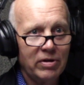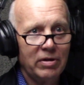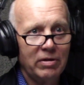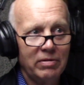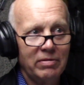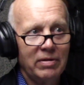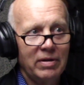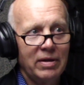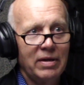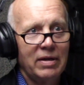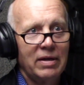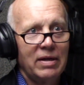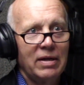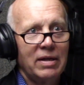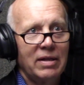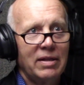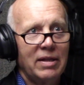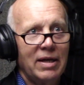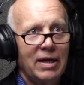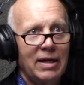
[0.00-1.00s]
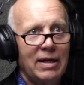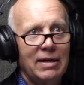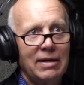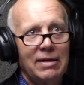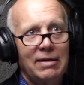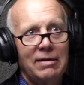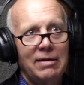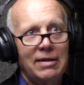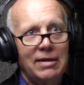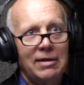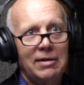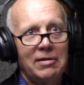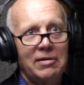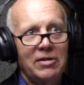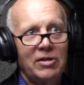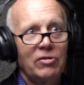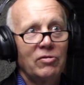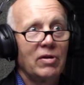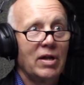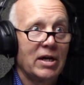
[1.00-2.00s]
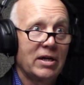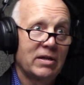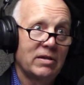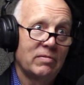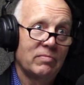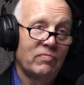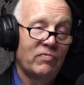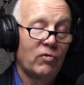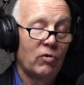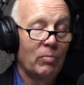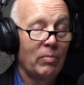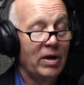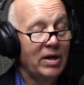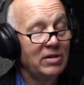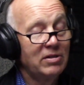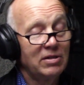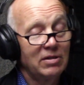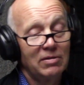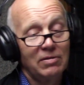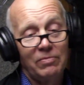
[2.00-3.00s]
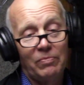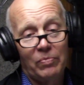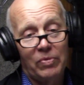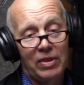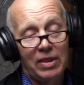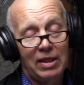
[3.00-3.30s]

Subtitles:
do that, you know, like in formation,